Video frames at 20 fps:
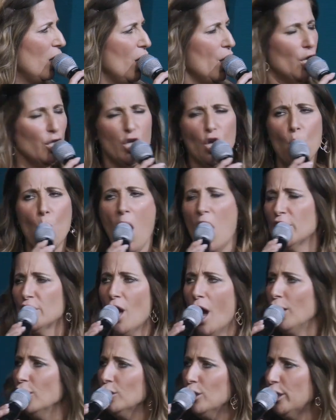you ought
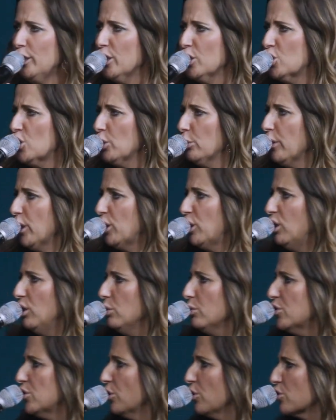not look at your
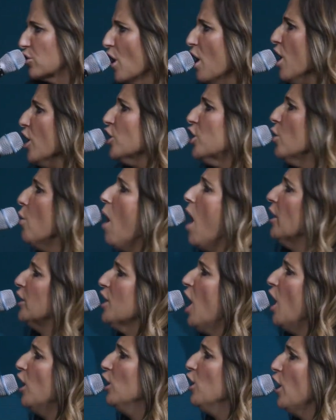accusers. You ought
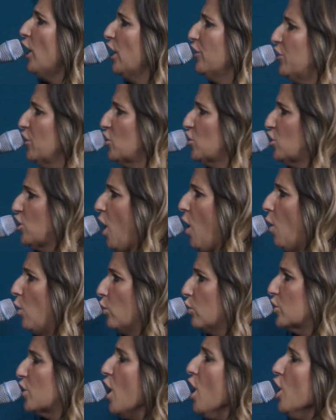not look at the
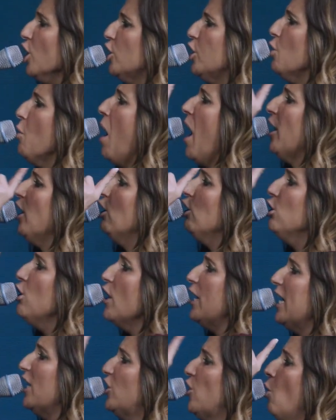stones. You ought to
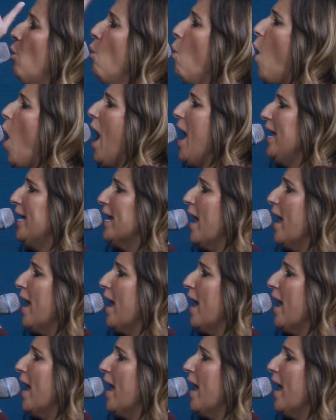look at the one